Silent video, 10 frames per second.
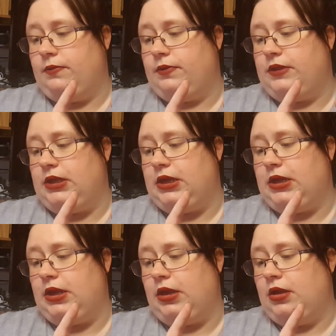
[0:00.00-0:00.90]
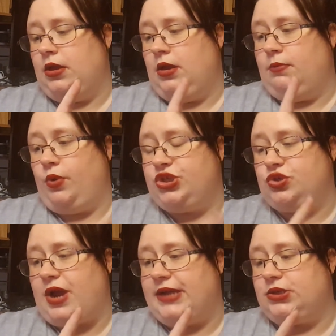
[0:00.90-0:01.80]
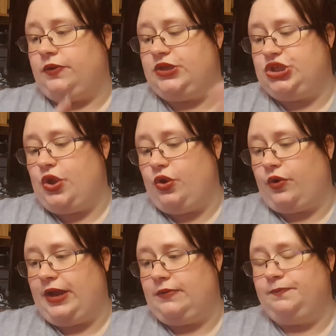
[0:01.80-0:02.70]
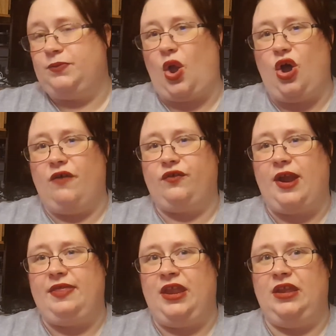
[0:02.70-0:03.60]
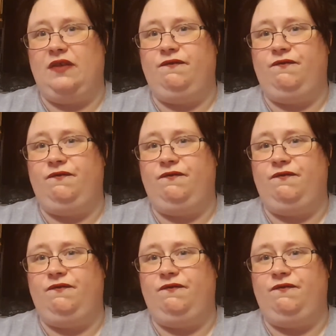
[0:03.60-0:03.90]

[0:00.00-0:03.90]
the moisturizer, the deodorant, all for I think